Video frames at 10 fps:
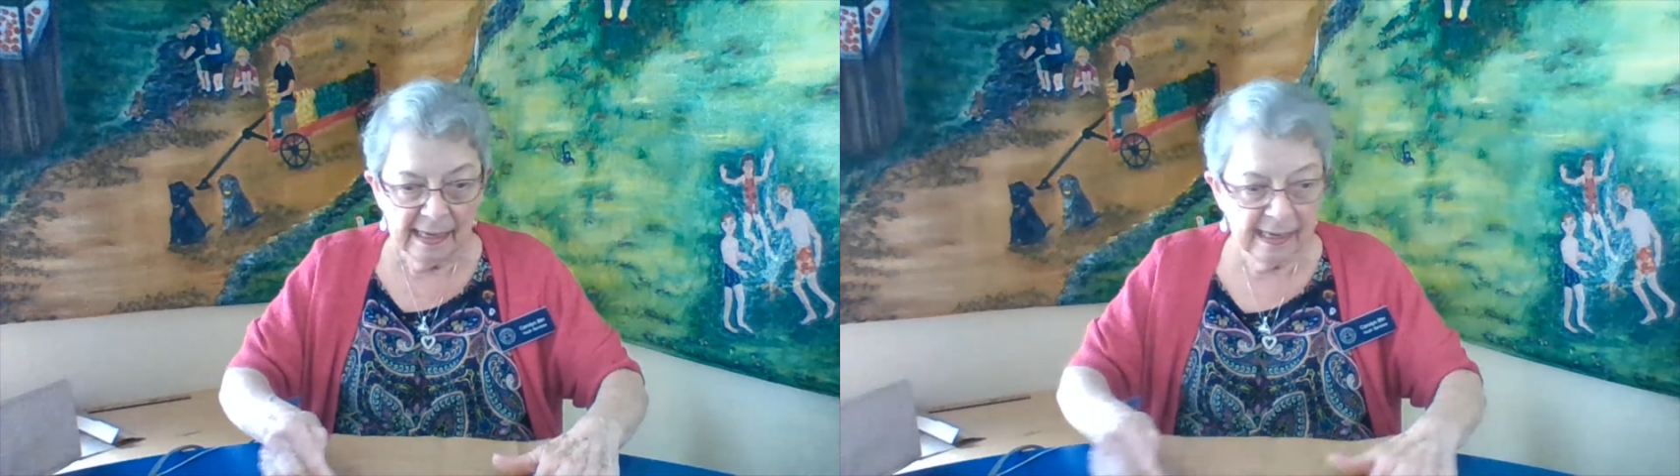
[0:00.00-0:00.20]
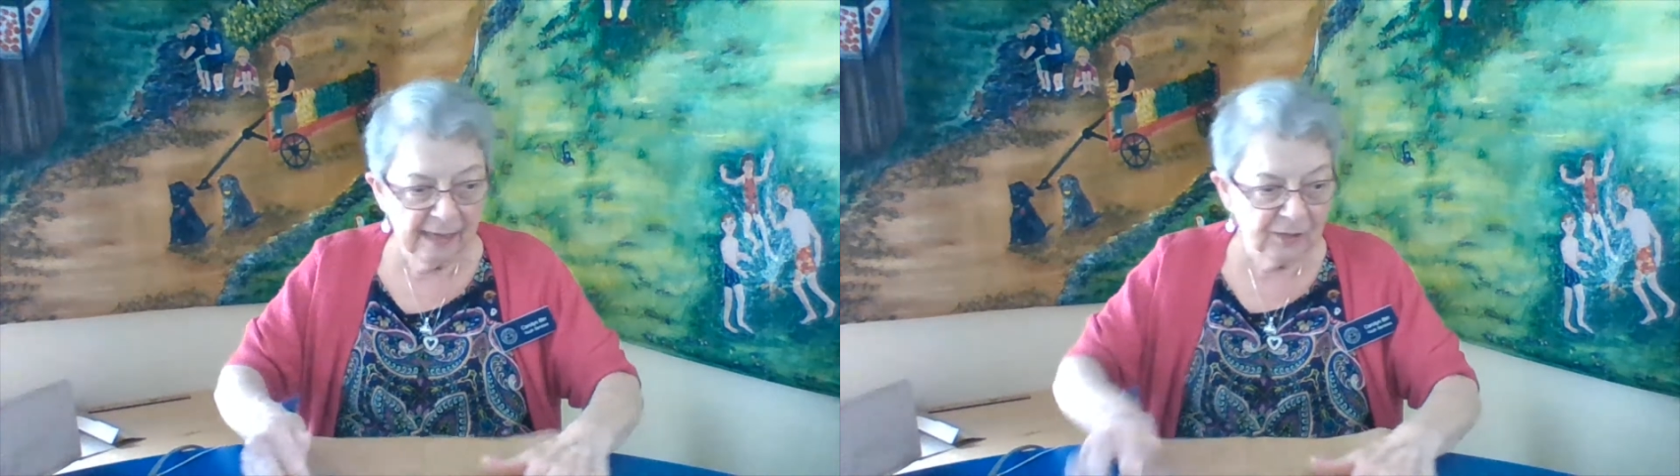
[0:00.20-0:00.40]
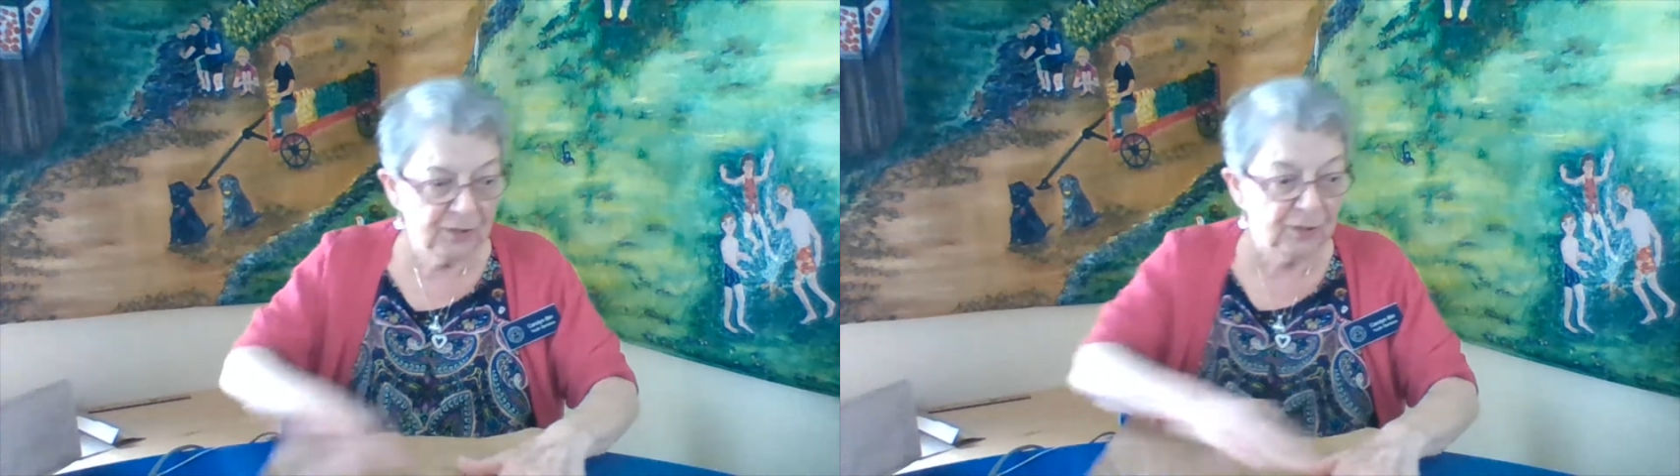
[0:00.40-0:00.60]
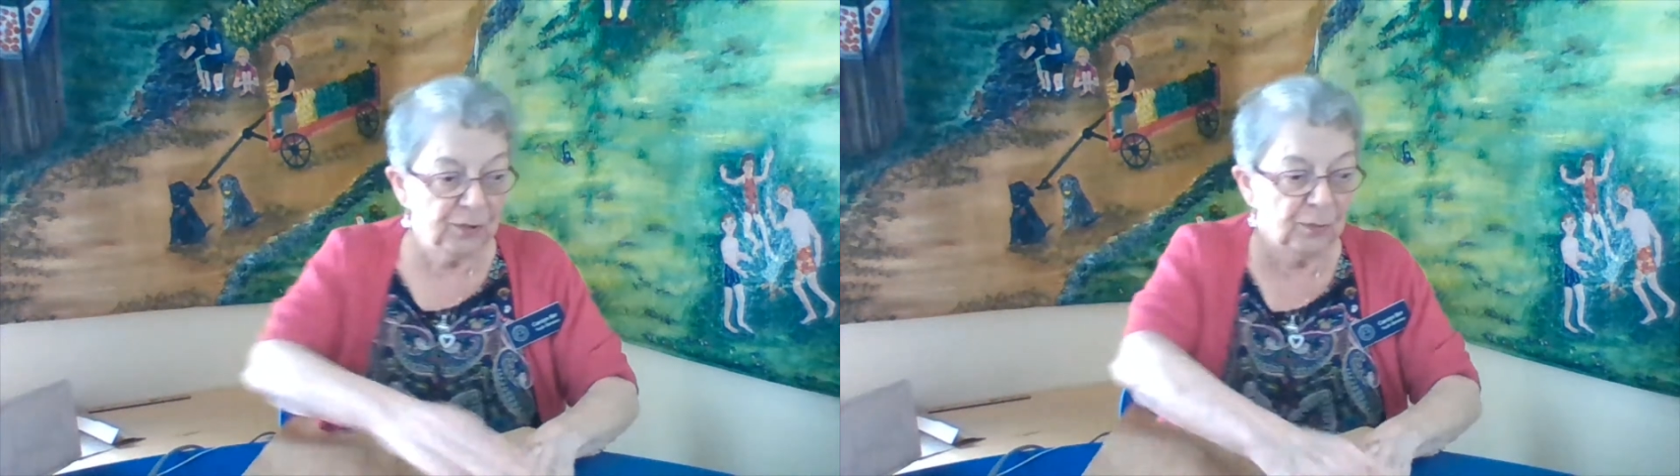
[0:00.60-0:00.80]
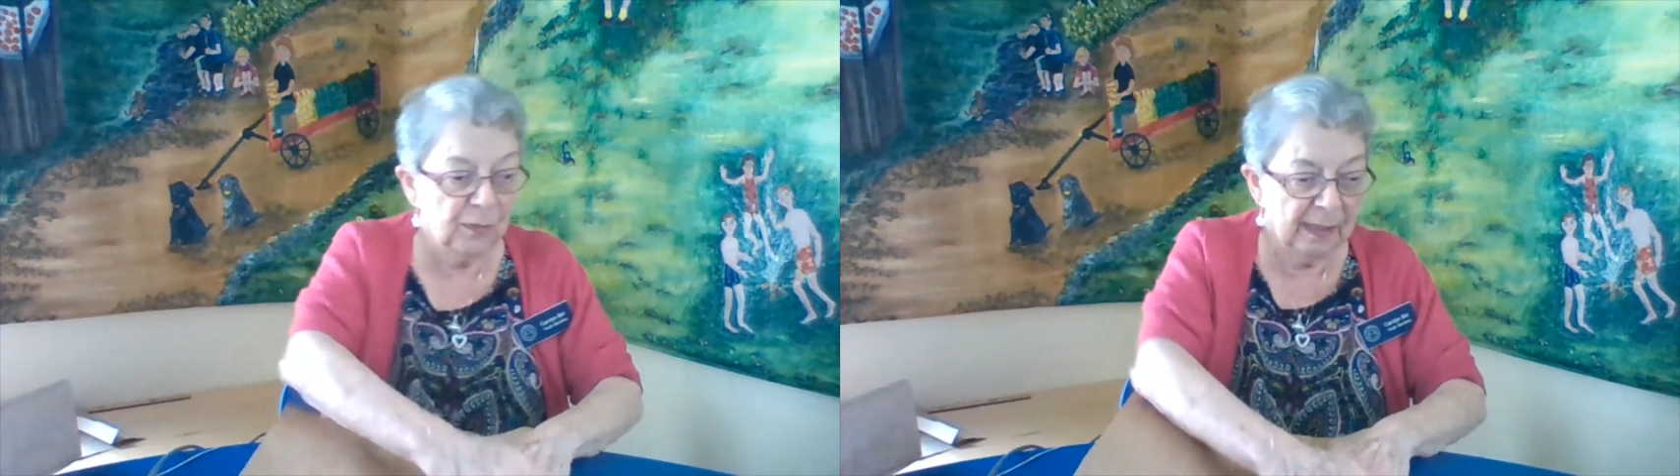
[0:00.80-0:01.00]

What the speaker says: is to